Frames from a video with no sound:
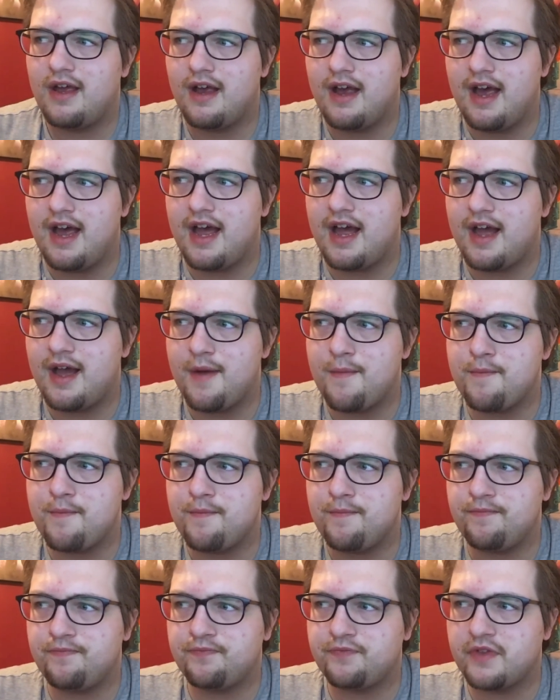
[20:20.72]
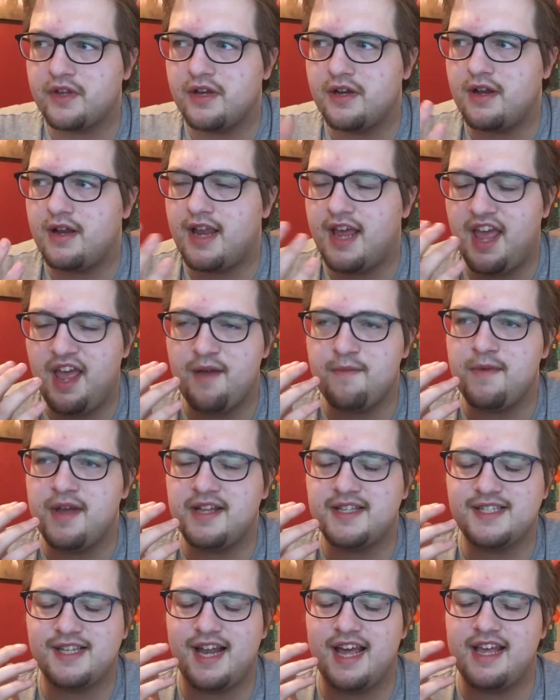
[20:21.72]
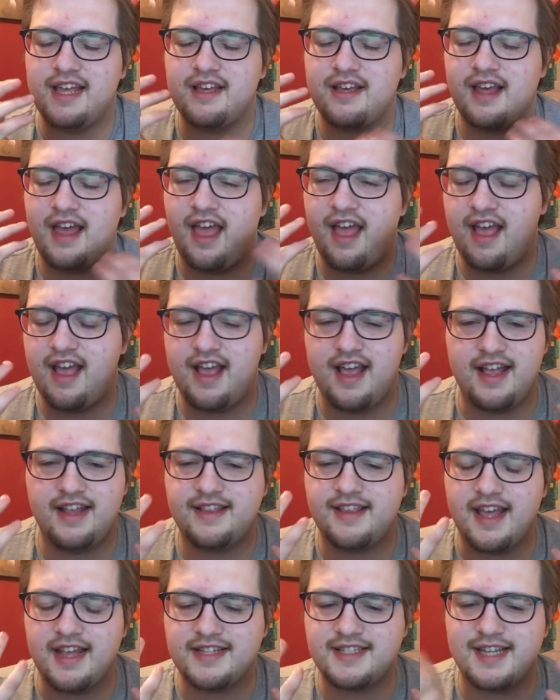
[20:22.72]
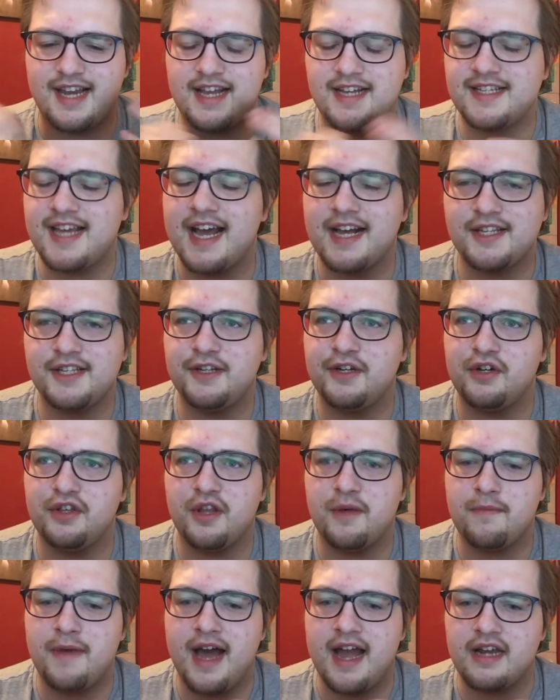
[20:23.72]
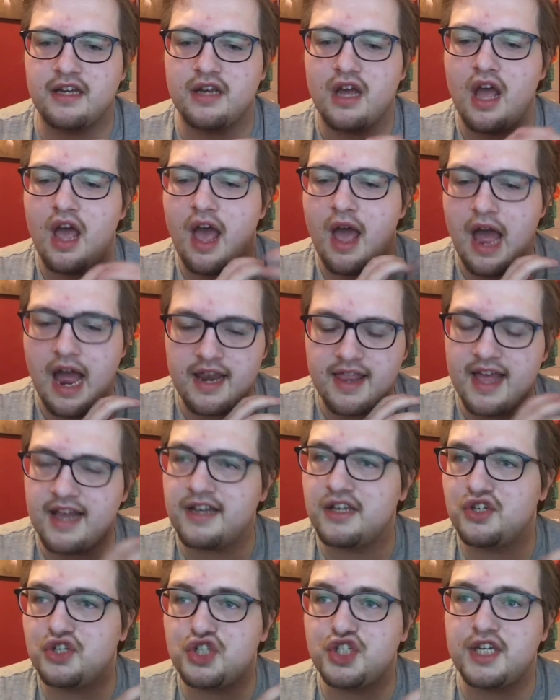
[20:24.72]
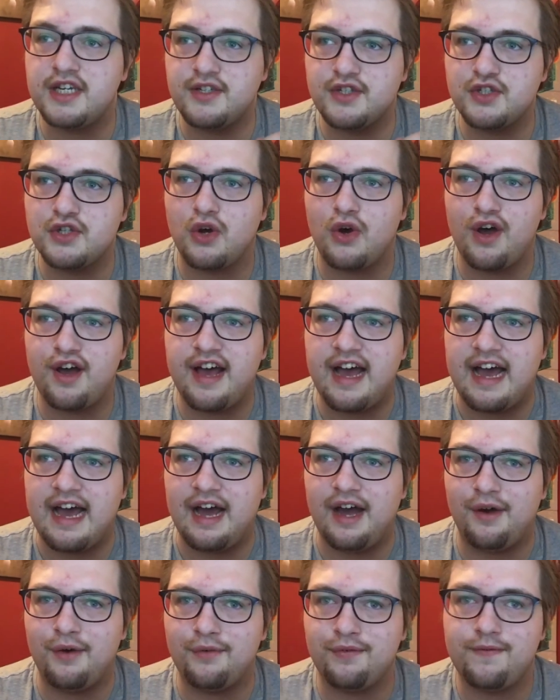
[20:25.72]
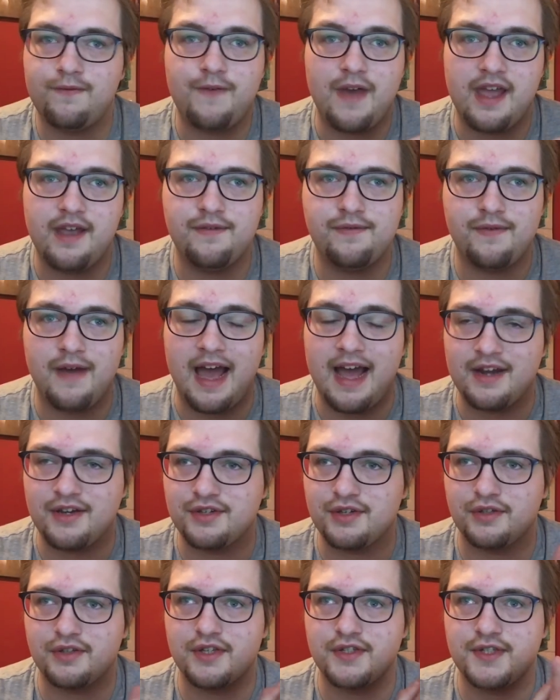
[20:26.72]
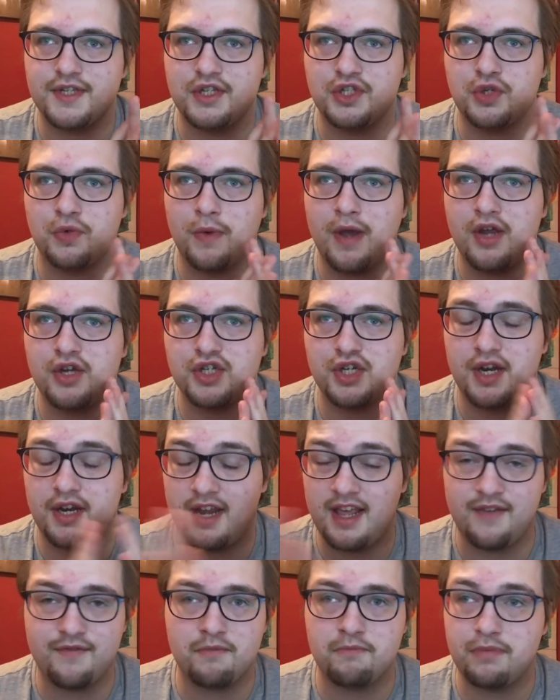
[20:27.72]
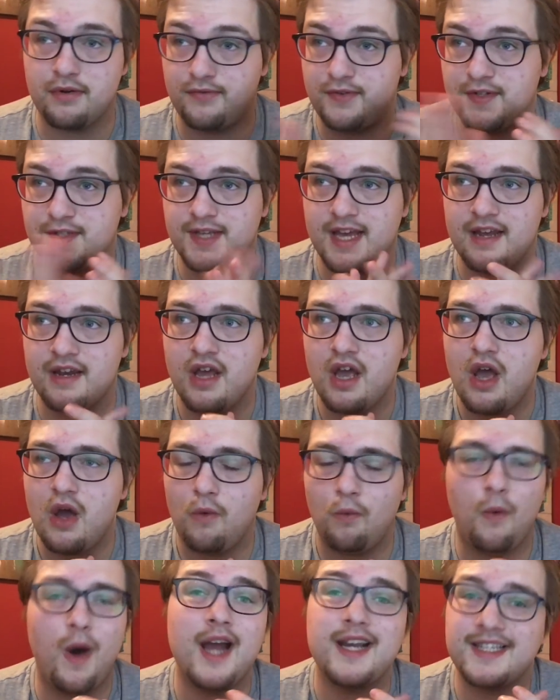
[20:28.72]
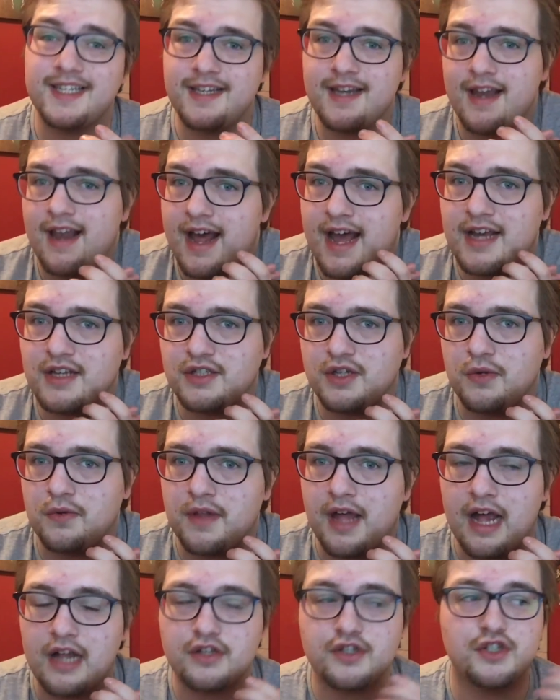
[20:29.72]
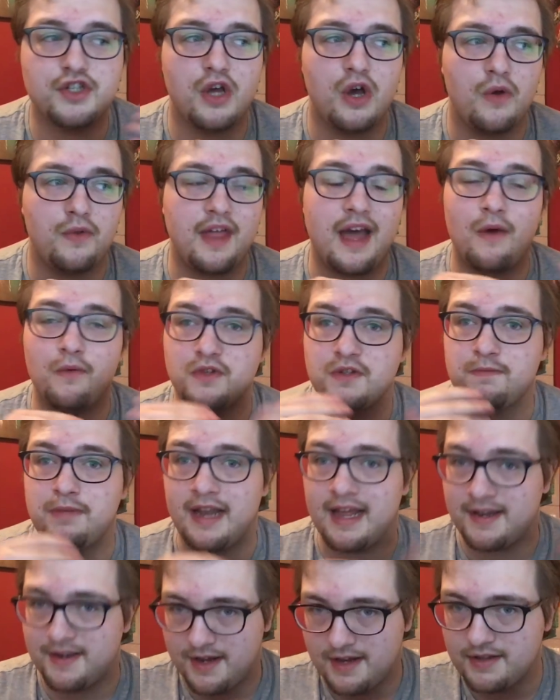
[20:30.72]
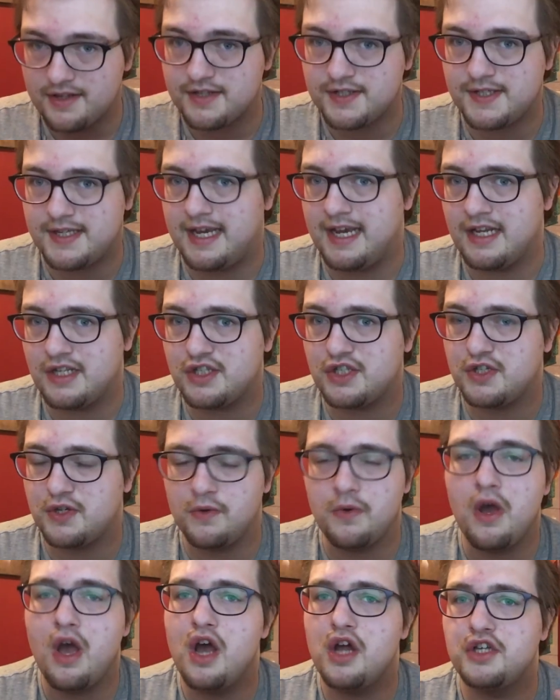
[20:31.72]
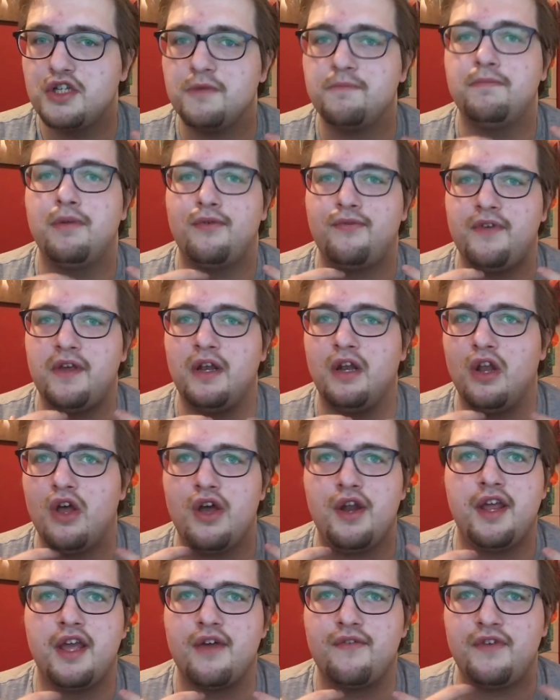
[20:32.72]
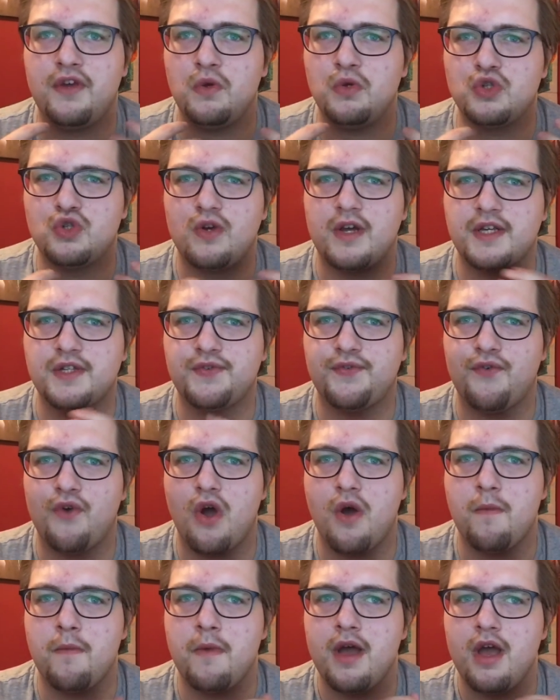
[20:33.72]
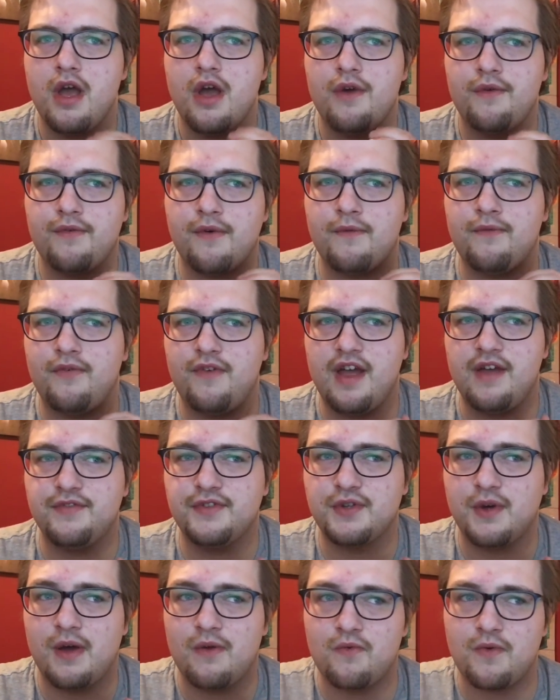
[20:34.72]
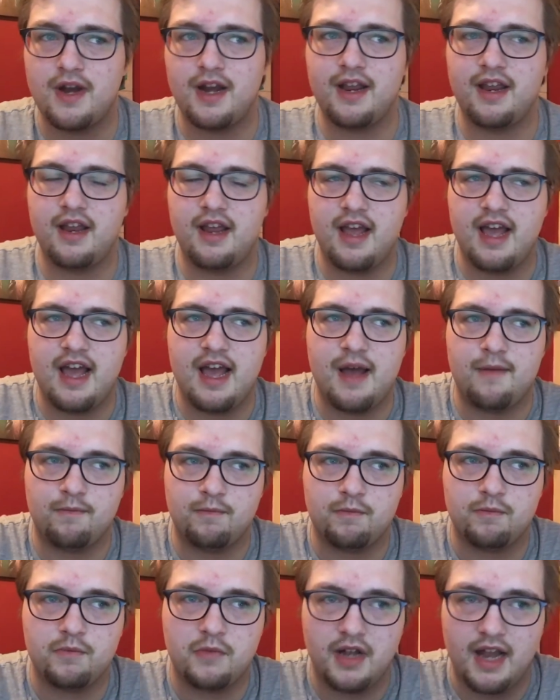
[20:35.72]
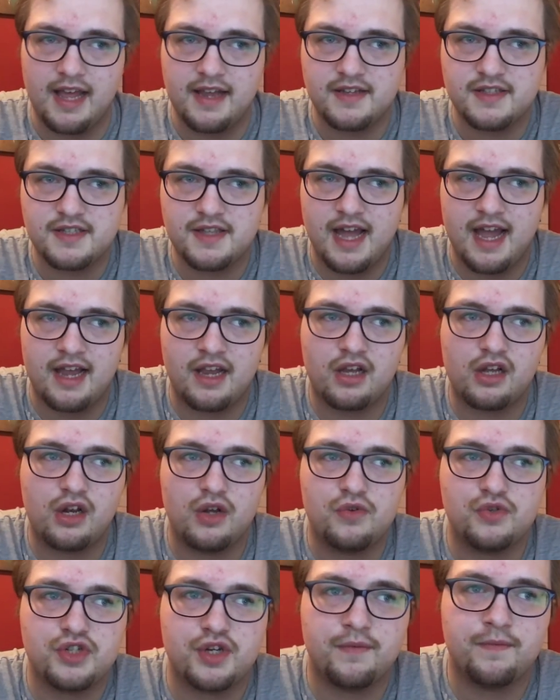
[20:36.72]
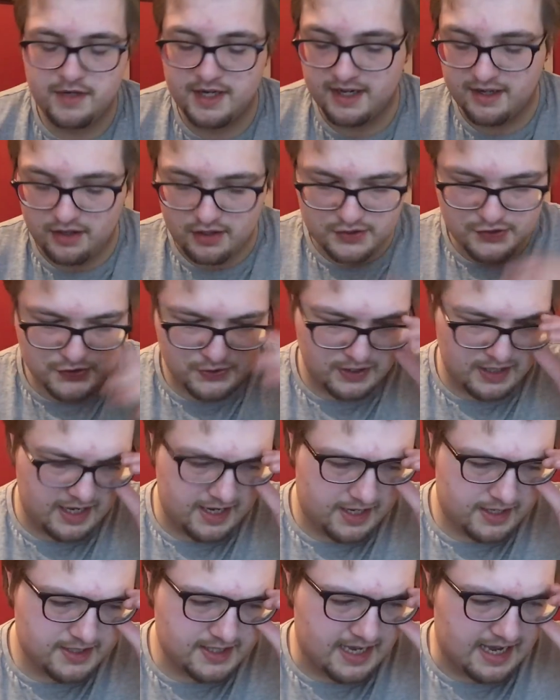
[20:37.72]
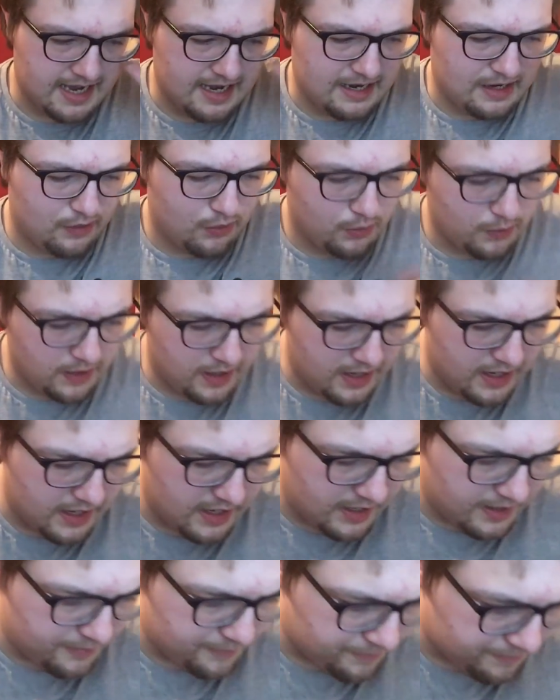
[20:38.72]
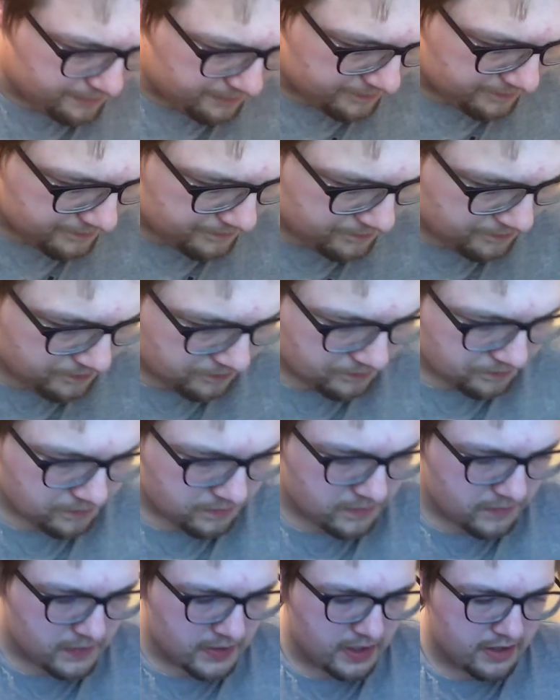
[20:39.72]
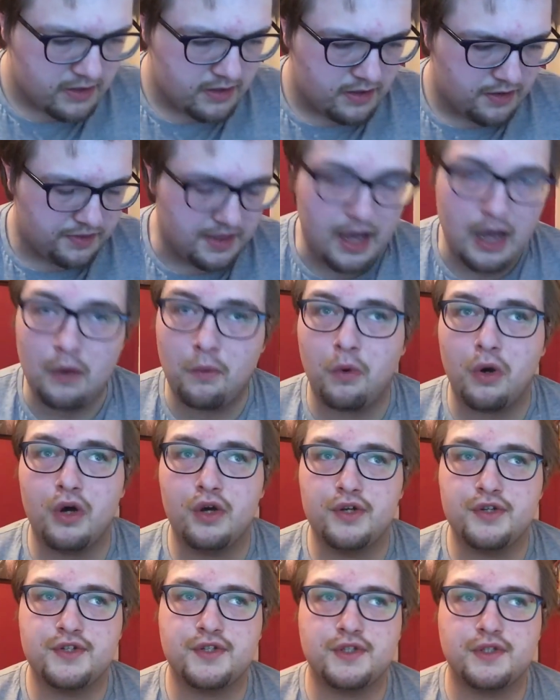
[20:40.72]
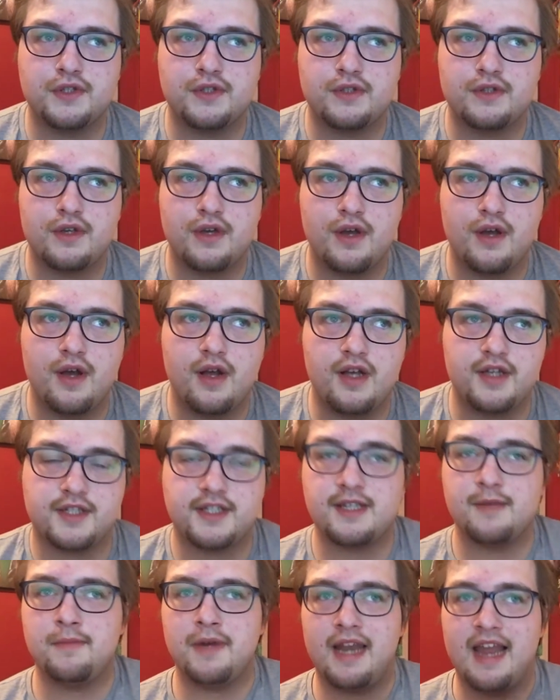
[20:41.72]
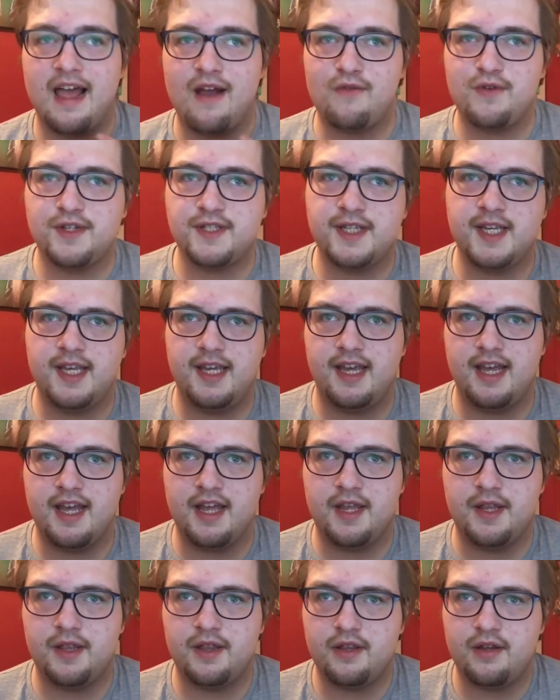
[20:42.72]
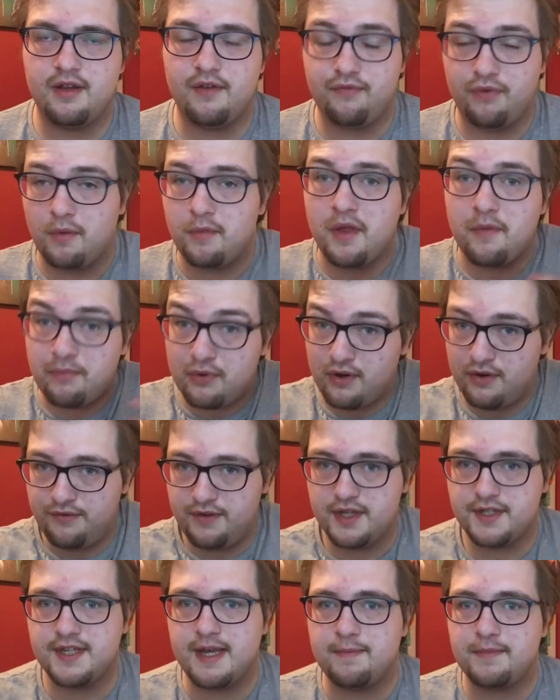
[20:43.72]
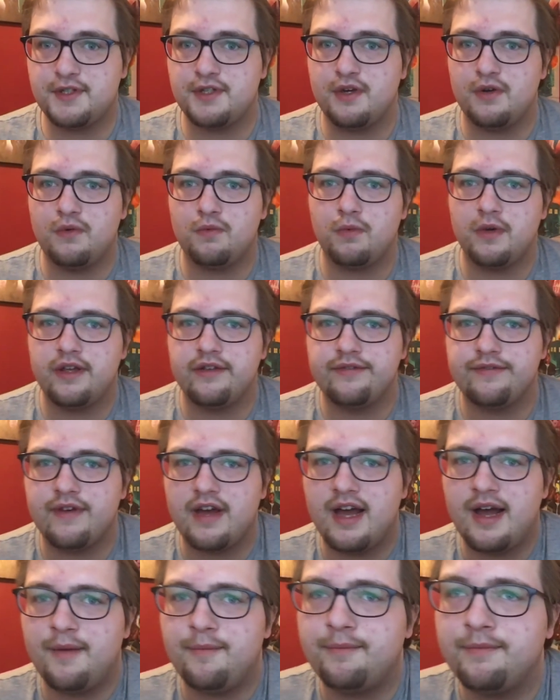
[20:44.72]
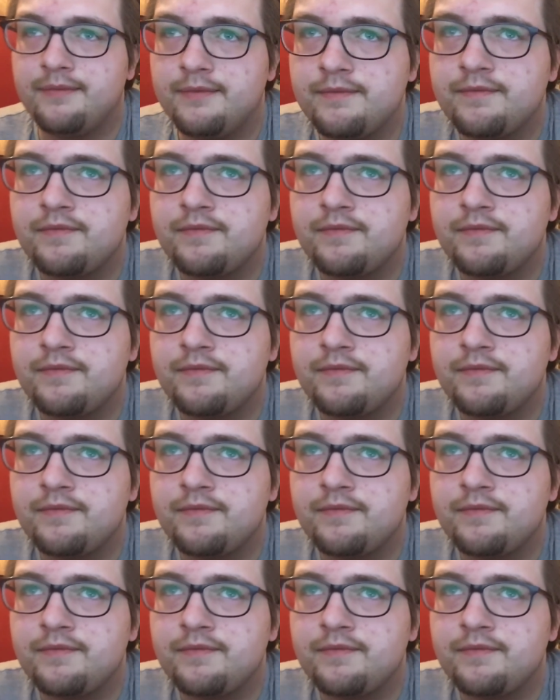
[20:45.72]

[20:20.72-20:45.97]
um him. It's like it, it's like taxing on the mind. And then she saw how Faith handled the situation, and even Buffy said, "Why didn't I do that?" So that was planting the seeds to to Buffy learning a few tricks from from Faith. So I really um liked that inclusion. But I also liked how um there was a similarity in from the previous episode with um